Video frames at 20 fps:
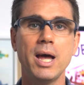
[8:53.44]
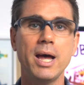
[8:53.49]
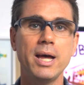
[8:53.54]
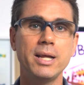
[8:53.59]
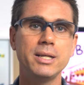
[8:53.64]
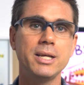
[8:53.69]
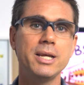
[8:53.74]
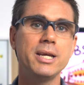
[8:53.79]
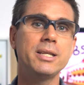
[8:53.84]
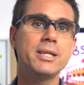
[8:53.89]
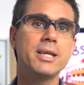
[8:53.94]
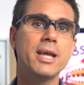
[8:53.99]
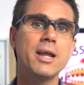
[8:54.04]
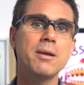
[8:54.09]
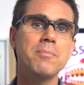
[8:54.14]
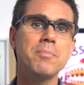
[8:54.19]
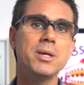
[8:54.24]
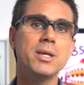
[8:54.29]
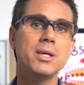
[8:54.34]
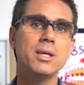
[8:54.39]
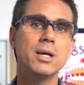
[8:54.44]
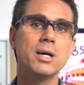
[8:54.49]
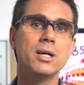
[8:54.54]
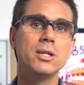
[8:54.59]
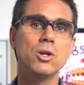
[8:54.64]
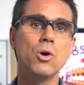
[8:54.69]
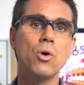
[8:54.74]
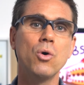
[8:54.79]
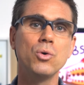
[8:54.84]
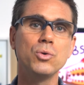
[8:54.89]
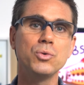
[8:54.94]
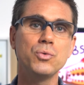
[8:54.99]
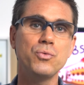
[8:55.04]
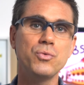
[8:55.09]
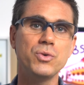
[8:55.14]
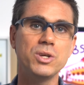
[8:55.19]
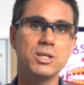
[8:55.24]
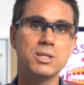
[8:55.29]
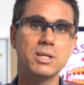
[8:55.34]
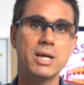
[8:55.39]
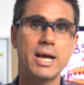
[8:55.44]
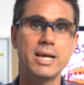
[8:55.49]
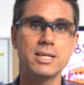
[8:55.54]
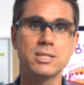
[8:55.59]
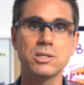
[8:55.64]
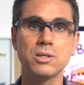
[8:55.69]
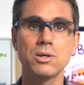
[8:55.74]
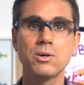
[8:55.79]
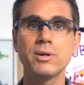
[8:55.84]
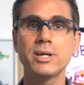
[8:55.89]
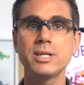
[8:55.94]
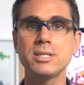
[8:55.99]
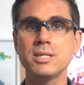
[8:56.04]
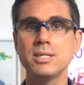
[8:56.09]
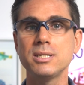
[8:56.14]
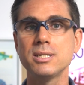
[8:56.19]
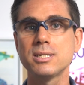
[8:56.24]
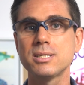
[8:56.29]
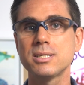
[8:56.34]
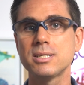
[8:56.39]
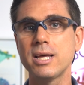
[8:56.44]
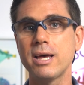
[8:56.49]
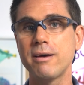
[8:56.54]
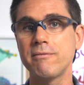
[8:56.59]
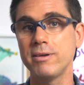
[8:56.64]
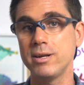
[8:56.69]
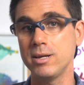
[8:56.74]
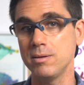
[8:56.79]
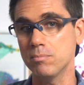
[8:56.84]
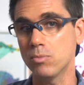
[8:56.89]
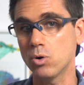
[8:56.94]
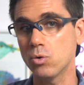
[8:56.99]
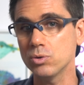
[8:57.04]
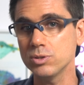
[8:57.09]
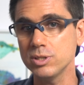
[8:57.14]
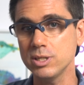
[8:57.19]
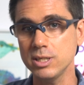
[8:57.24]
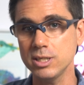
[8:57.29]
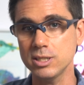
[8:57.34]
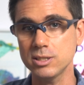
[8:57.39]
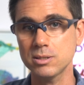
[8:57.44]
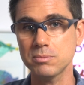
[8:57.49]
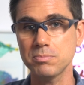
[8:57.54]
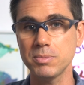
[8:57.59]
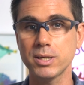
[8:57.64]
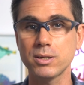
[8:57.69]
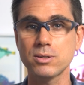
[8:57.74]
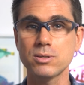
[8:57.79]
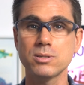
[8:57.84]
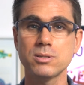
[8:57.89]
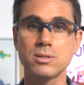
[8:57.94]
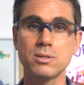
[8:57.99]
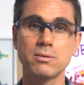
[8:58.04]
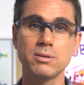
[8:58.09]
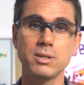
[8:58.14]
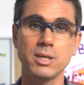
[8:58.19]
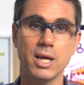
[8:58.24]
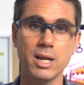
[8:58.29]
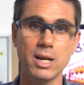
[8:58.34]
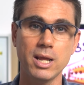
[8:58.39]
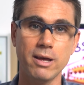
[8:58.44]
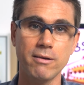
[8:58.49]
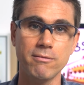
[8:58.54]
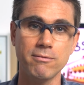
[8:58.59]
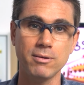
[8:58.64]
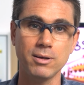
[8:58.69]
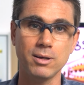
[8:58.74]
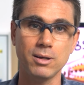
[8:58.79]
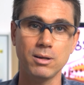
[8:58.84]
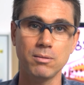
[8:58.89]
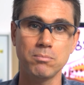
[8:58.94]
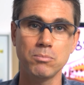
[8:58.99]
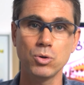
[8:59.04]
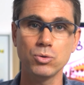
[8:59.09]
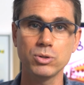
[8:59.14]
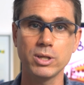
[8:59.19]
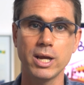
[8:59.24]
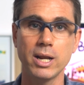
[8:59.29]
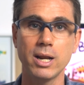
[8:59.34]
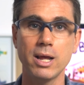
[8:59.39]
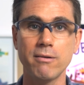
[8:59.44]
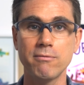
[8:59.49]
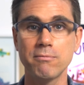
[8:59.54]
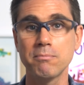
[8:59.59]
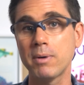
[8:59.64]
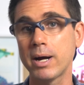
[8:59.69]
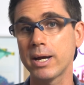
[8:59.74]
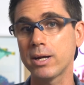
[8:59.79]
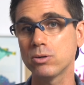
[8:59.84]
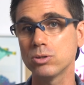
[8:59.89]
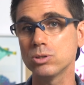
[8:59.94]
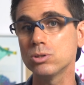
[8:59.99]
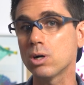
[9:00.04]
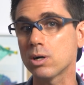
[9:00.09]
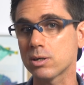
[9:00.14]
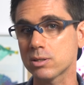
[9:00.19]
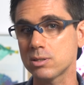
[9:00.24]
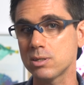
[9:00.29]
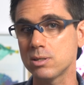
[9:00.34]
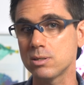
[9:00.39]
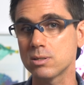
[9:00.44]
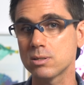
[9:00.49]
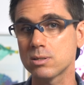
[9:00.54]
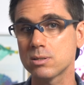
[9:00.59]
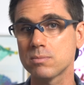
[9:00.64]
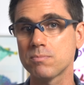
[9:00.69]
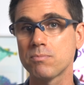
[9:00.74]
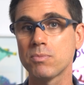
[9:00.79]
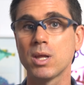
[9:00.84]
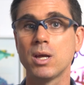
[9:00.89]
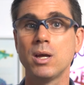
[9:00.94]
And it can be an old feed as long as it doesn't have any mold in it, because it can have mold can have mycotoxins.